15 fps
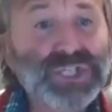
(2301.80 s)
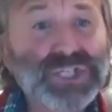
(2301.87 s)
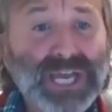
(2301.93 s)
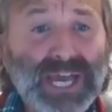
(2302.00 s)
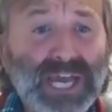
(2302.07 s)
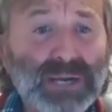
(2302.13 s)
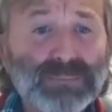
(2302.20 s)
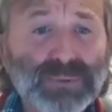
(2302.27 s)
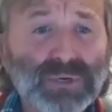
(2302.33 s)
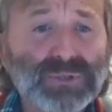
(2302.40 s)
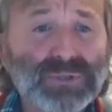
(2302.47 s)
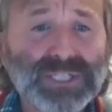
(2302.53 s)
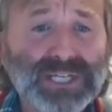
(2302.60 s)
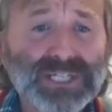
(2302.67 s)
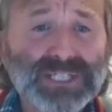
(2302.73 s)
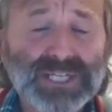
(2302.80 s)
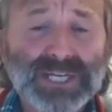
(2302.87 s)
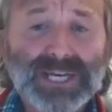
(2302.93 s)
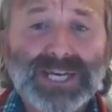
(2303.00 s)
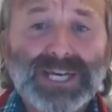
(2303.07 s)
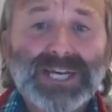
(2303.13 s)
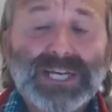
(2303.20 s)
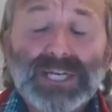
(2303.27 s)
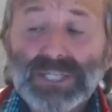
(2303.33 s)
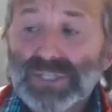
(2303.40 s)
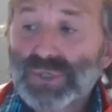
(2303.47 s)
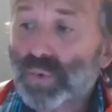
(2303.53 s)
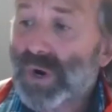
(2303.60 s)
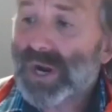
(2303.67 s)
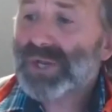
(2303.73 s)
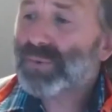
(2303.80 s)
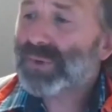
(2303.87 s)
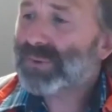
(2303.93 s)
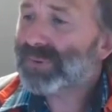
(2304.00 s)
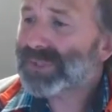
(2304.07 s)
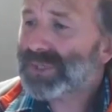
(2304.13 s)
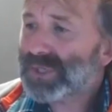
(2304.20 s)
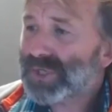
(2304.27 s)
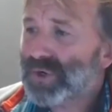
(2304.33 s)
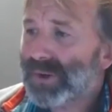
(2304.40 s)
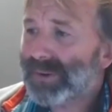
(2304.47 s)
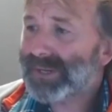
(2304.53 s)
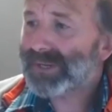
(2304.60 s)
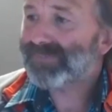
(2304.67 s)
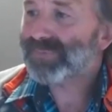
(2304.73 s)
care process. So where do we want to go? I mean,